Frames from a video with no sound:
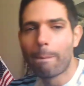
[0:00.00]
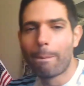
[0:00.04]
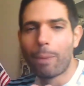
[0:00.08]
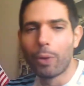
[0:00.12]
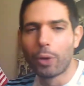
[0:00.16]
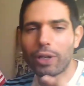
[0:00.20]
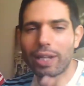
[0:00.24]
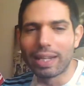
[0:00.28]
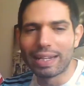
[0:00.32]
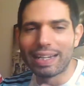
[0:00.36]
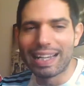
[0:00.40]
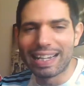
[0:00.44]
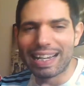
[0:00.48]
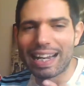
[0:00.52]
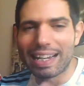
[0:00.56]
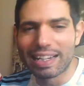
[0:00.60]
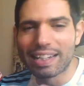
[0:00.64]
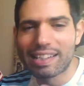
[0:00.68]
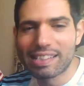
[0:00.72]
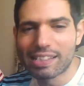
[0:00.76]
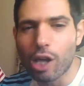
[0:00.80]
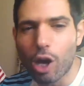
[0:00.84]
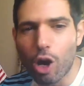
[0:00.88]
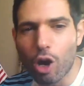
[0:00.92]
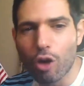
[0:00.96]
Put it in and
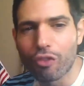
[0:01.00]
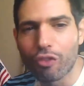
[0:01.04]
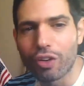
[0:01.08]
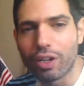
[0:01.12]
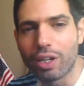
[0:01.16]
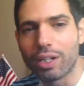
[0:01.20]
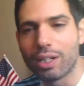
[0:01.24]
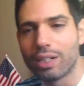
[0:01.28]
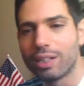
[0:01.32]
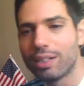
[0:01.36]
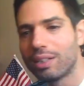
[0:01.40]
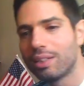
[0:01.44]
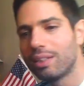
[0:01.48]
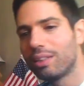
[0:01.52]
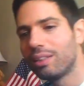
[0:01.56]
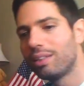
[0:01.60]
it's over.